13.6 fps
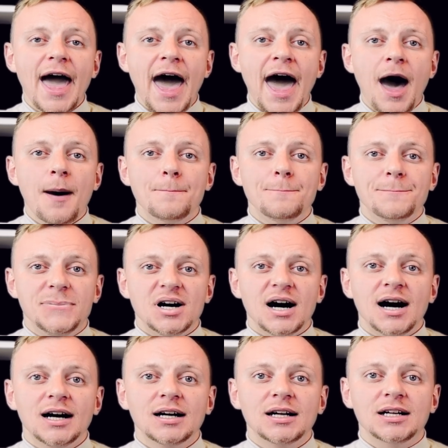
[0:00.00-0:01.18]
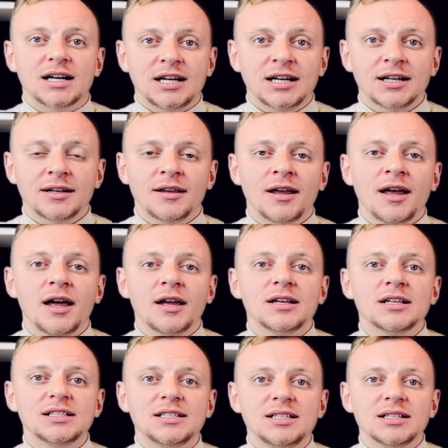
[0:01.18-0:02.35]
A, b, k,
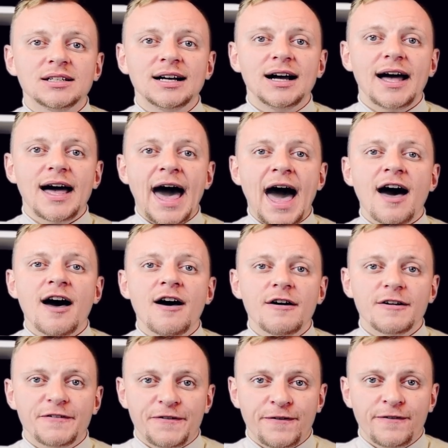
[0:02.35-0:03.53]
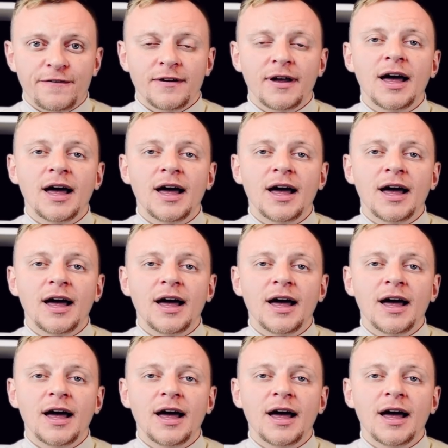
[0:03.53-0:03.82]
d, a, f,